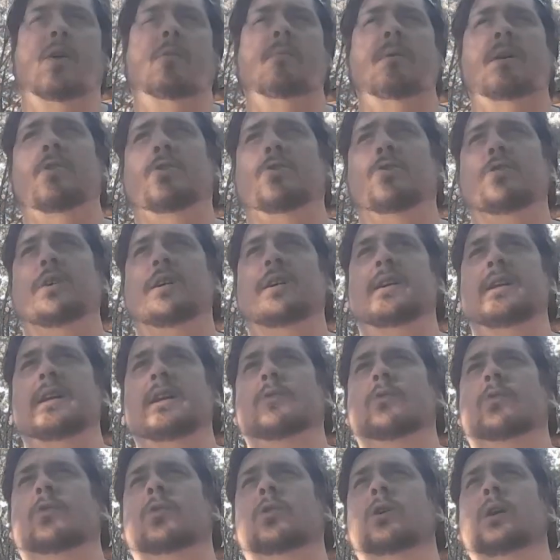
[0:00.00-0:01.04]
all men are created
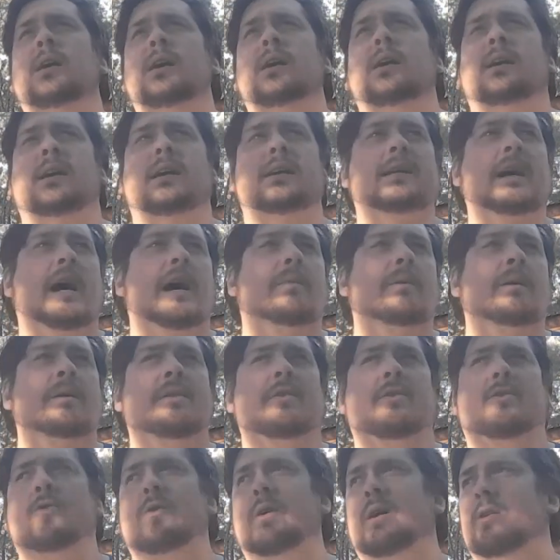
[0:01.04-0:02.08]
equal, endowed by
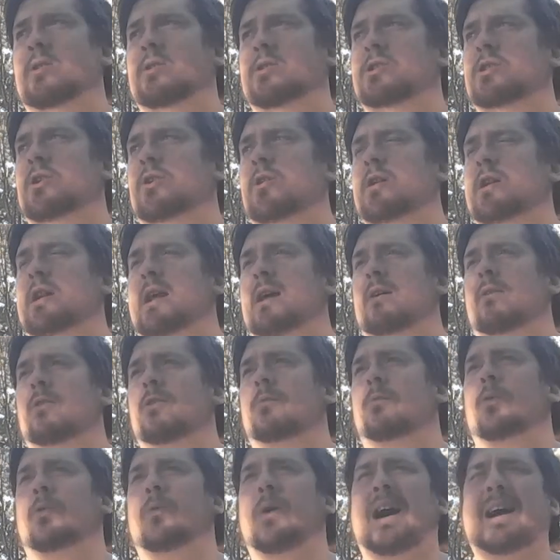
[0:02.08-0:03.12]
their Creator to certain
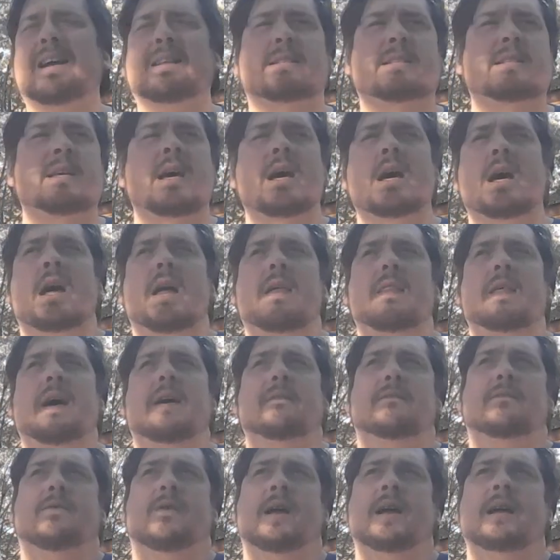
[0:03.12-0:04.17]
inalienable rights.
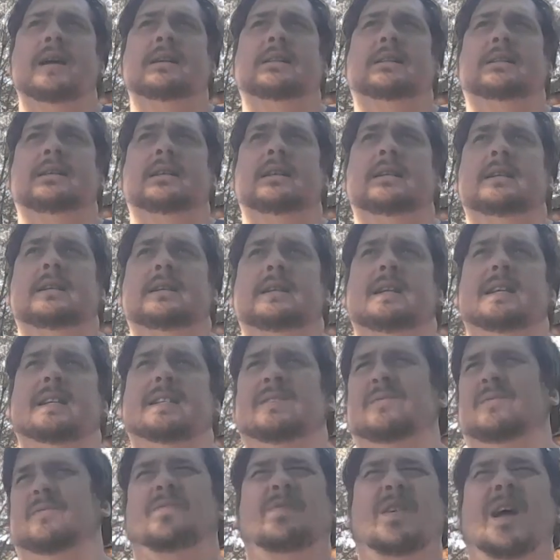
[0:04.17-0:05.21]
That phrase
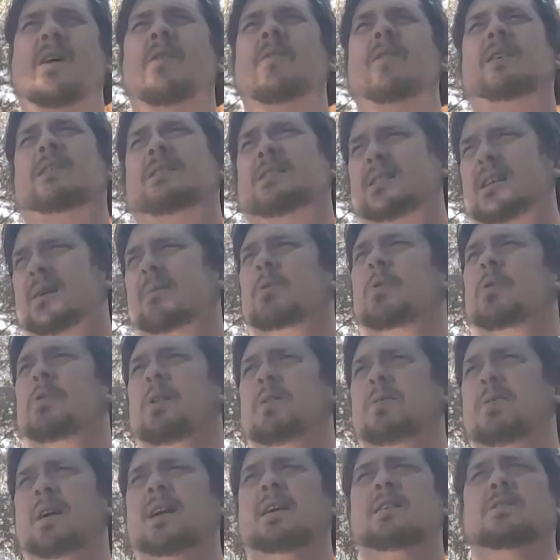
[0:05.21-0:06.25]
is very similar
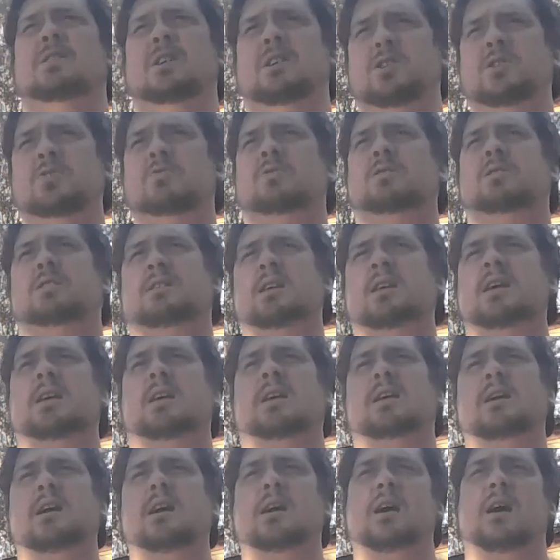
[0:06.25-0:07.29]
to things that you
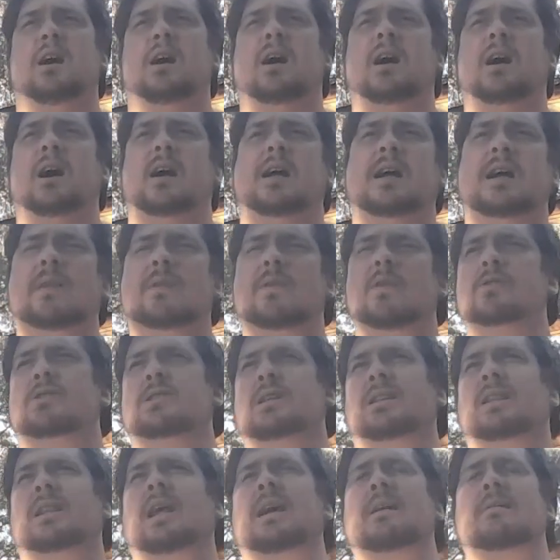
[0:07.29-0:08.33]
see in those
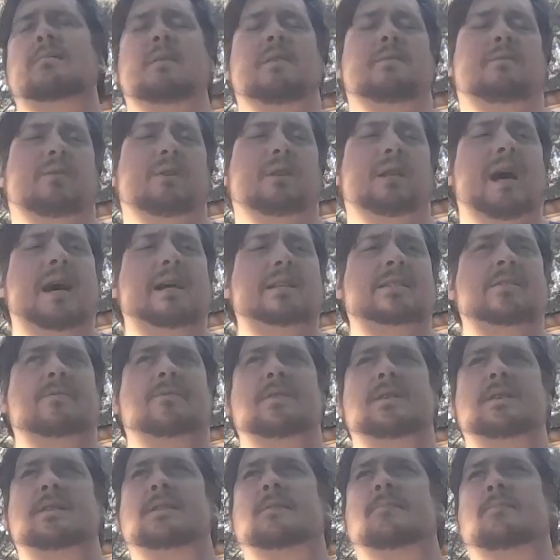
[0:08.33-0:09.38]
Enlightenment
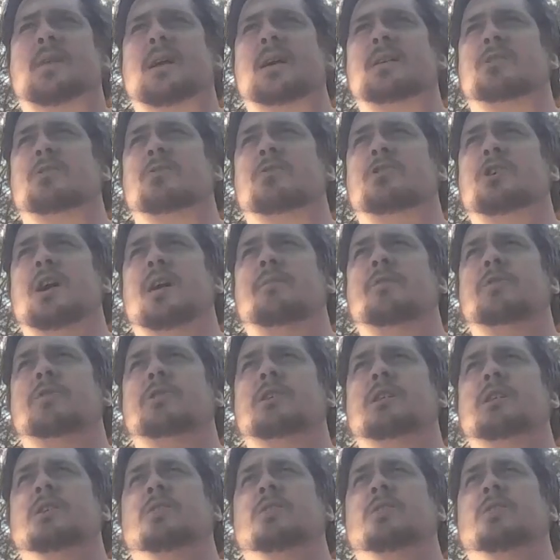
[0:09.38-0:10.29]
philosophies. And so Jefferson